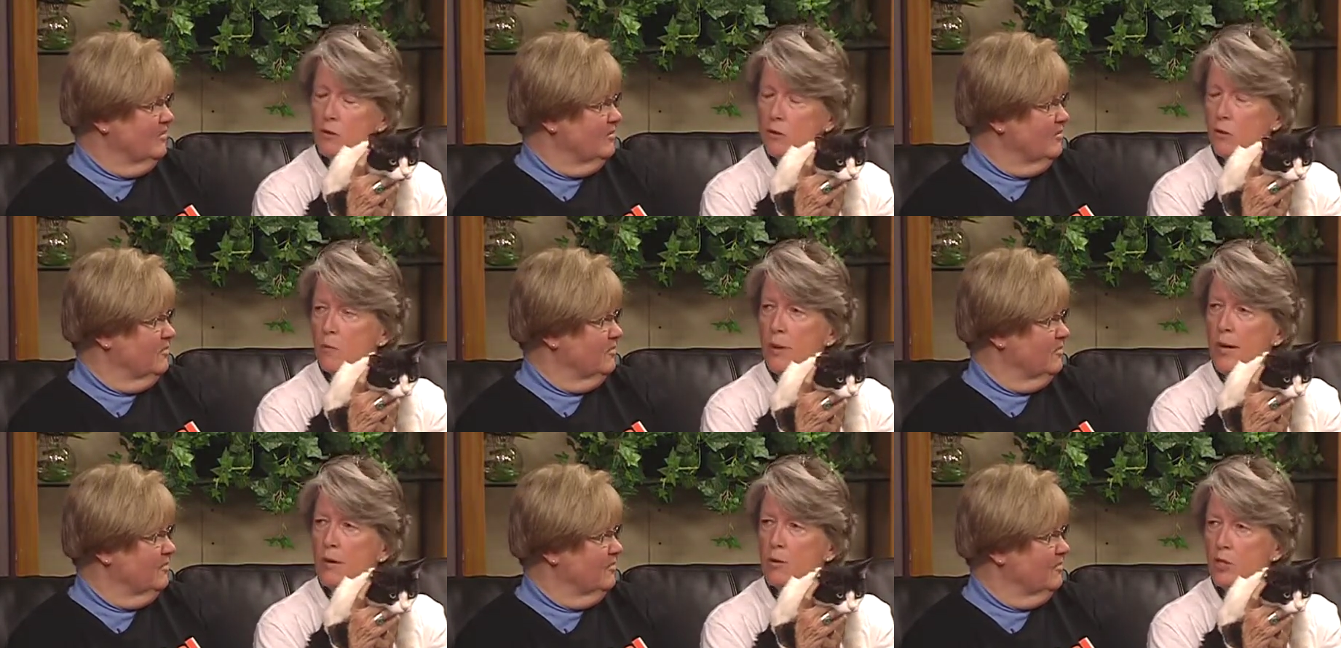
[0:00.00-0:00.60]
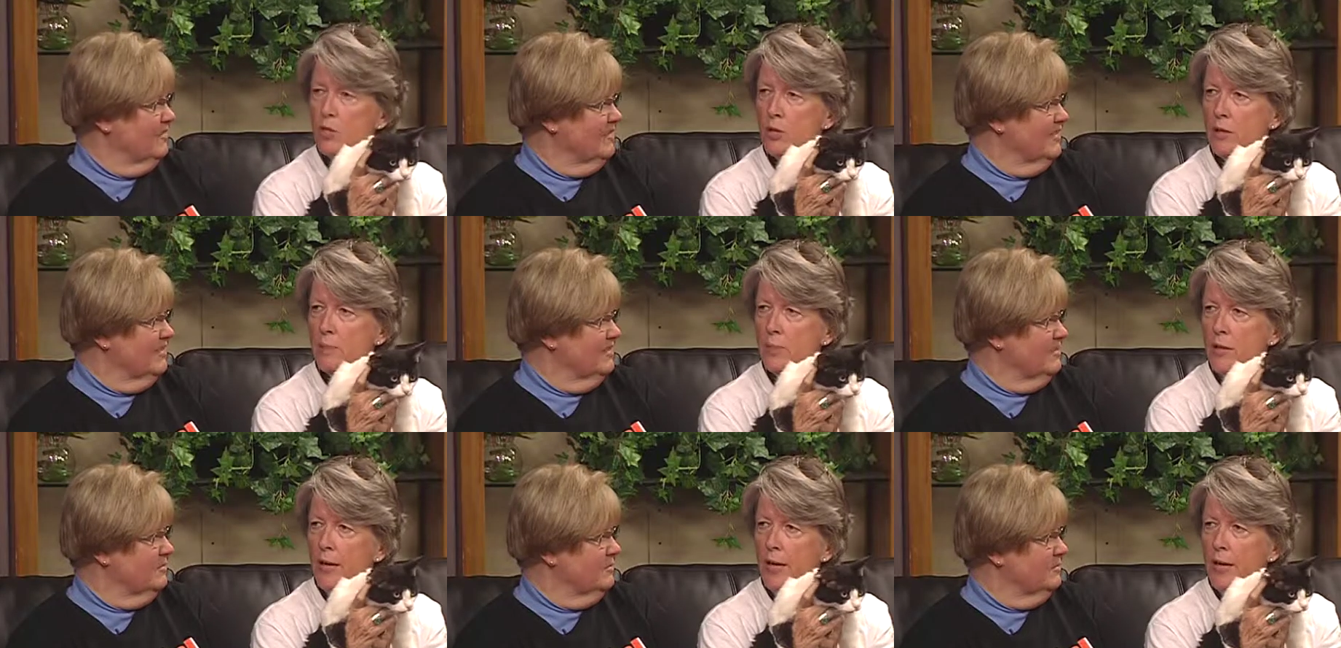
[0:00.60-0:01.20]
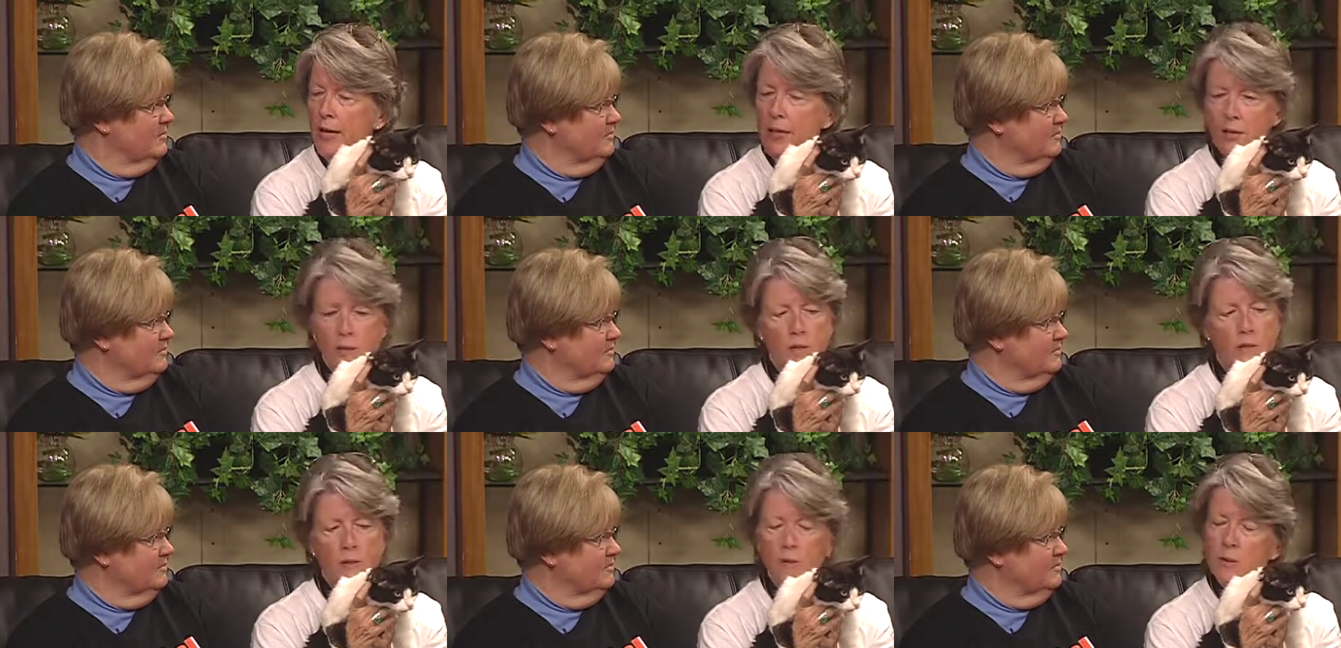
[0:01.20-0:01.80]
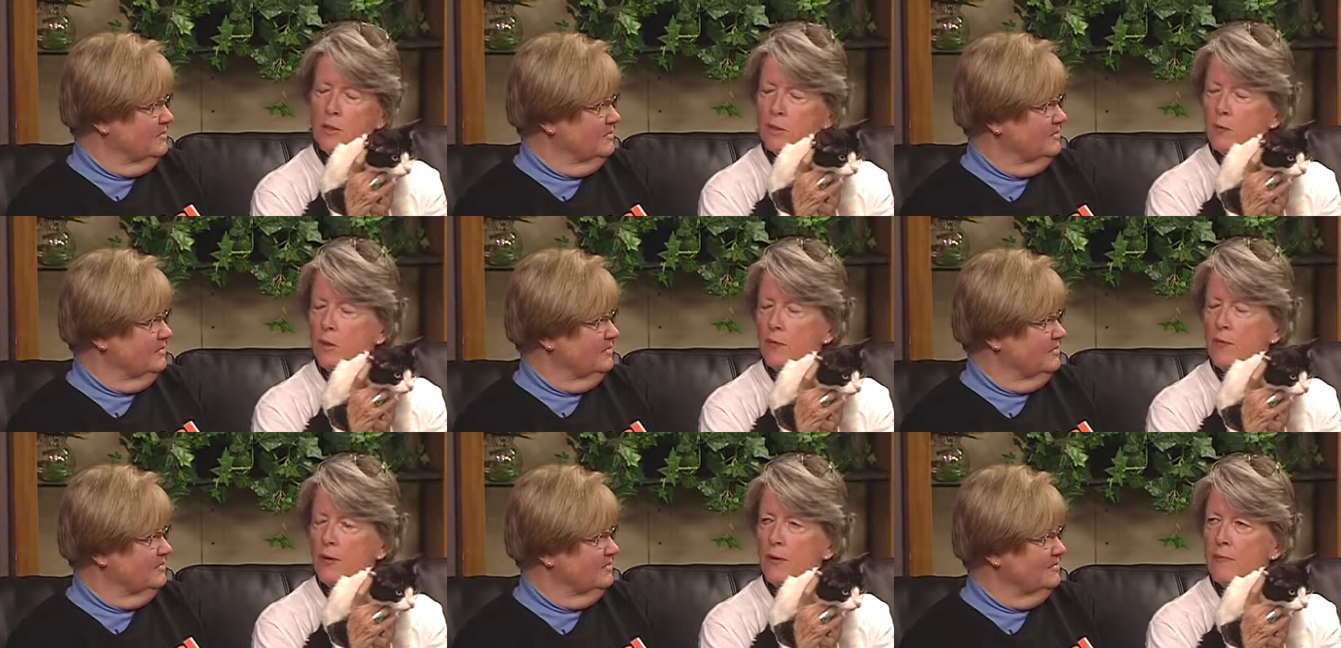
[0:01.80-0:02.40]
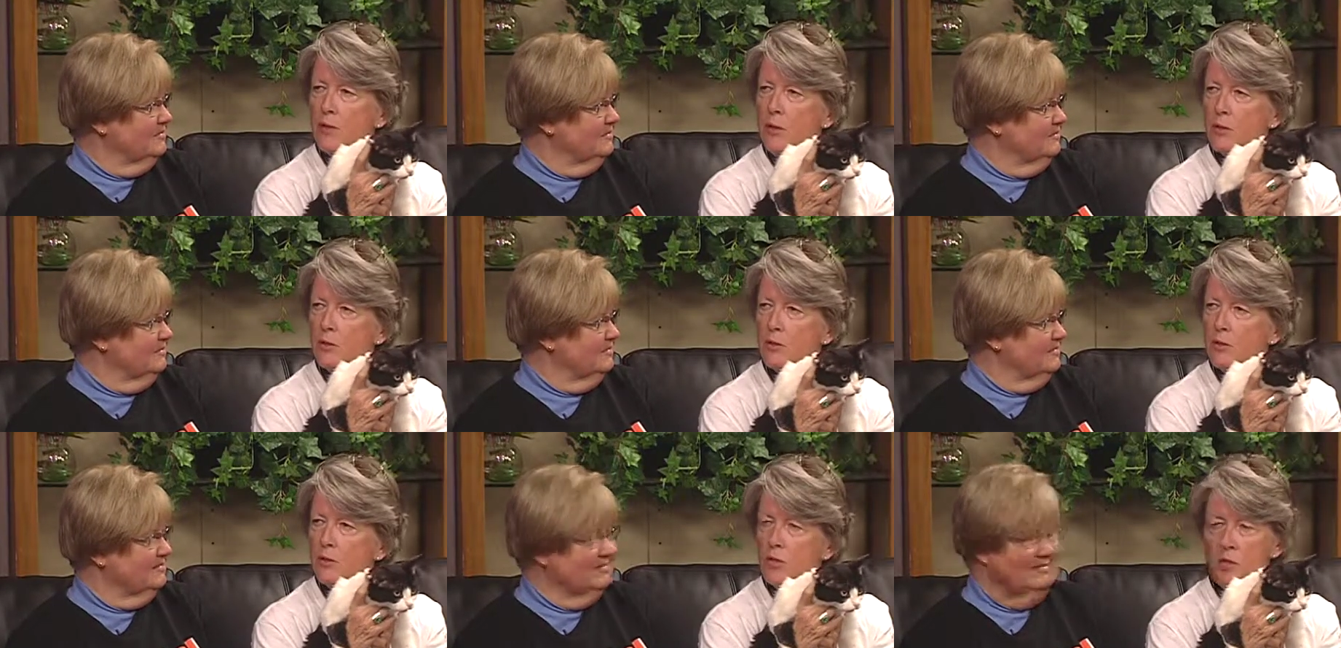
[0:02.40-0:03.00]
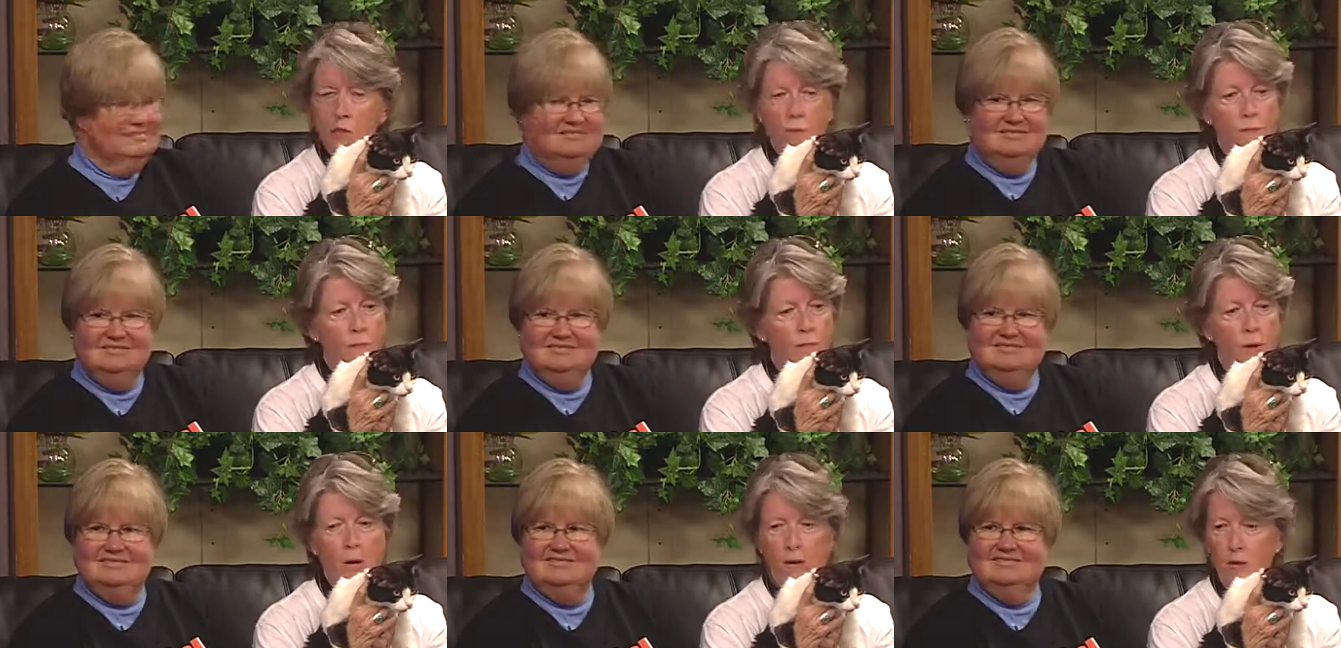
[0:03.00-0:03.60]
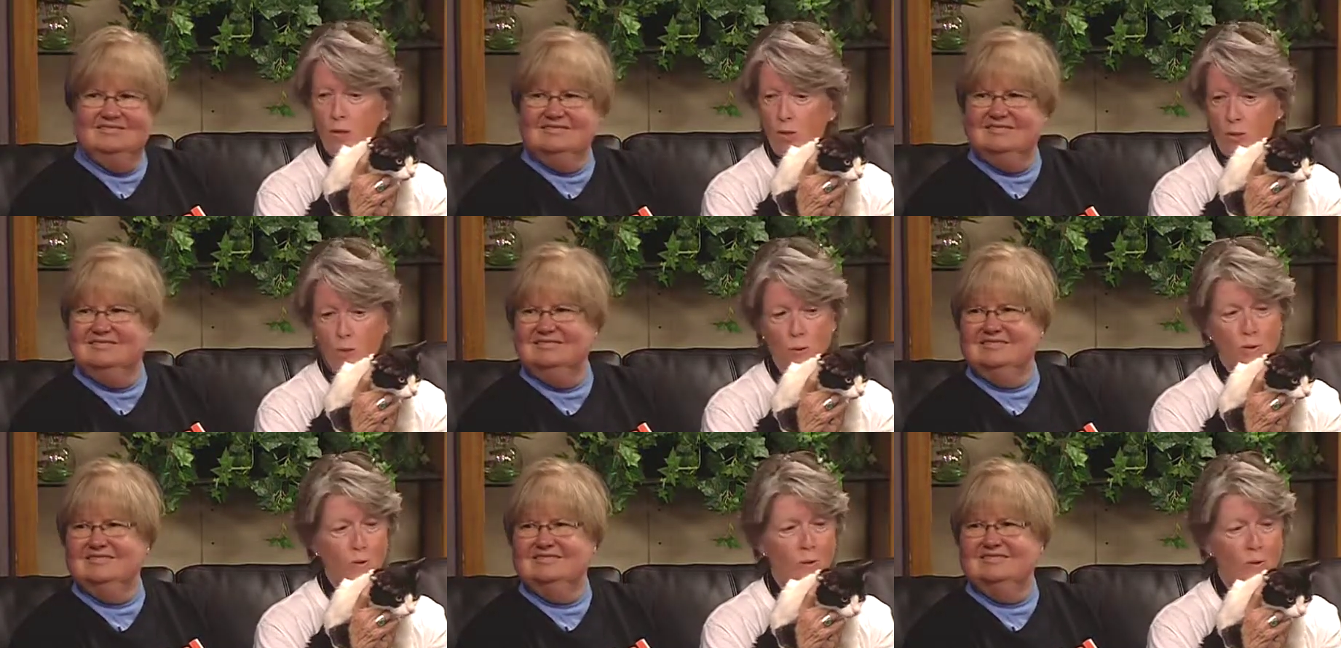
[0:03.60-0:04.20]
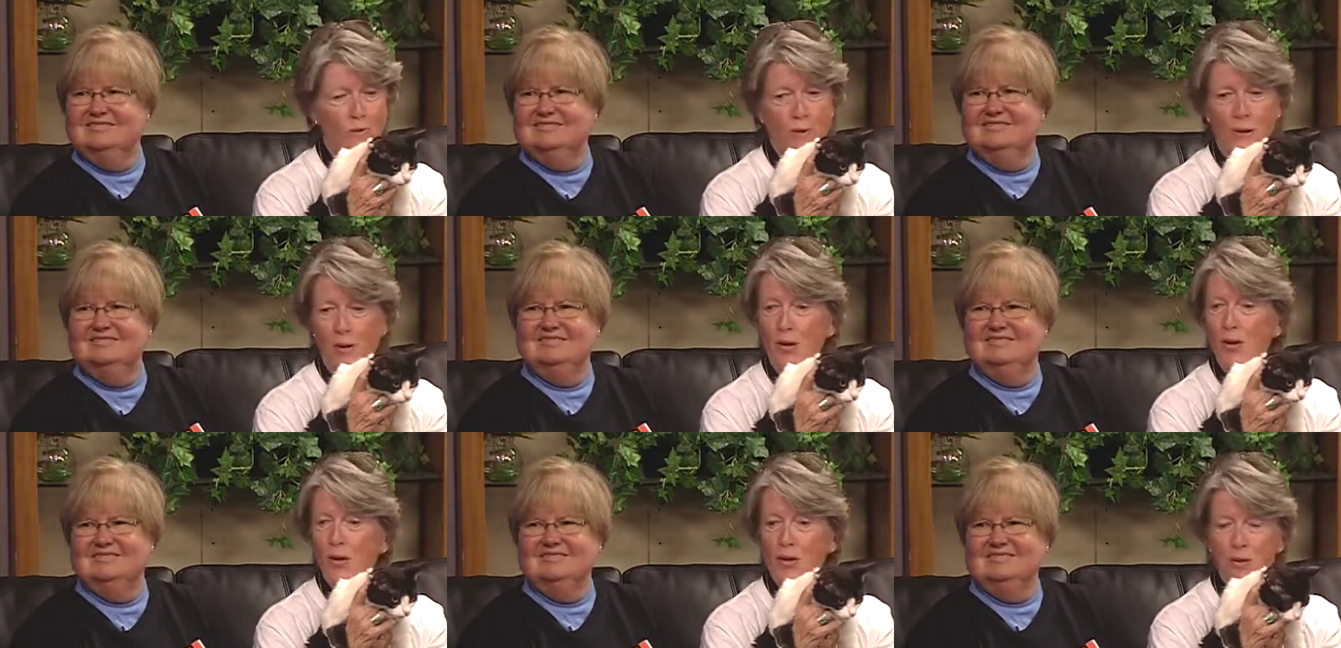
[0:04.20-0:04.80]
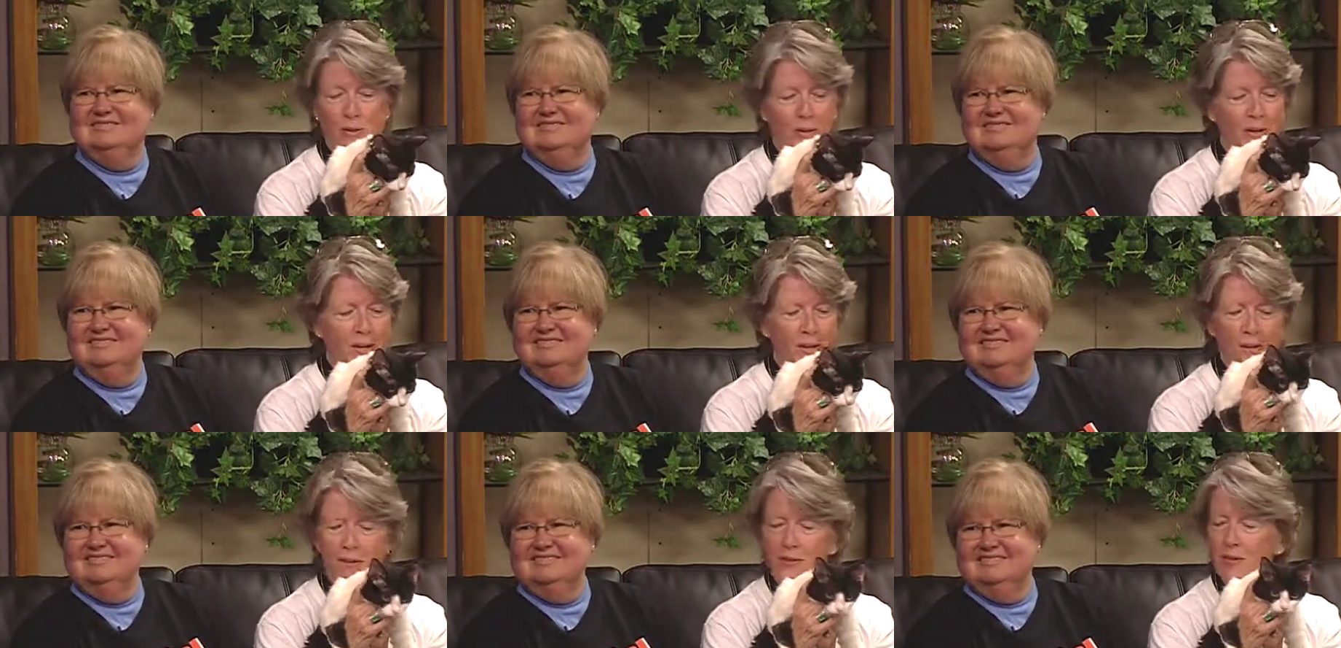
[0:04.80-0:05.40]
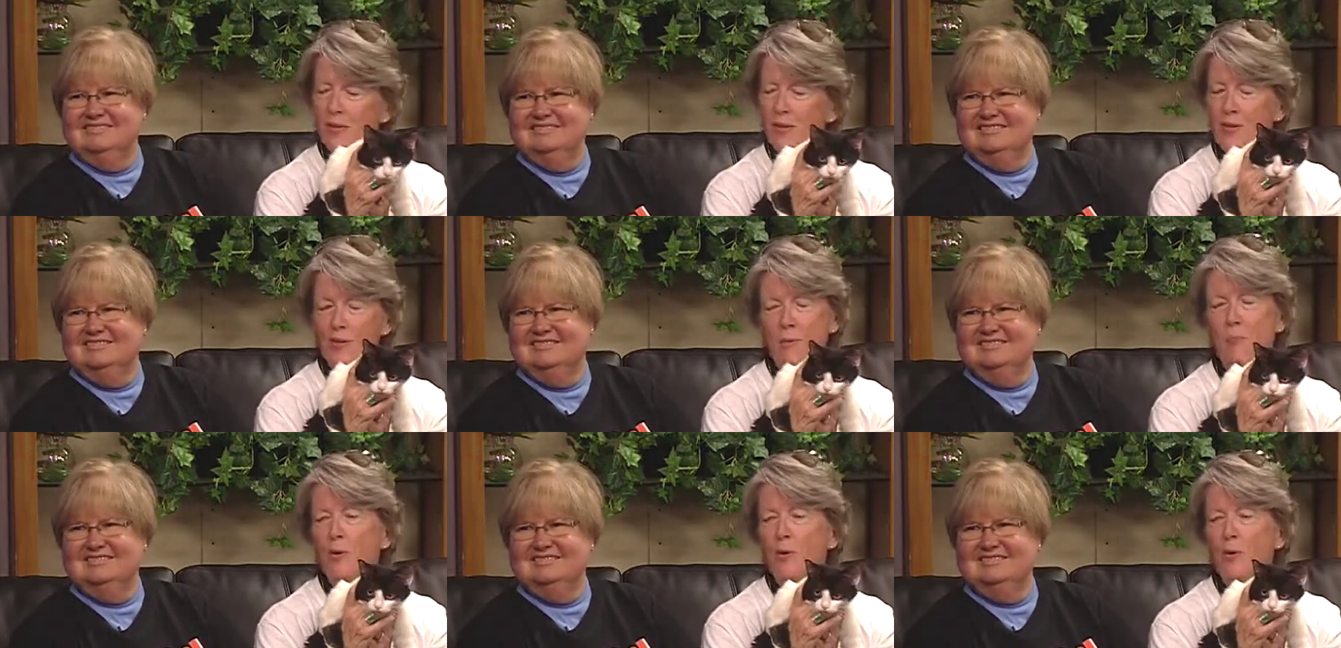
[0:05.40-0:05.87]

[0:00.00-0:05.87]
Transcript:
Speaker 1: also microchipped and she's only $25. She's very hmm. social, like cuddler and little just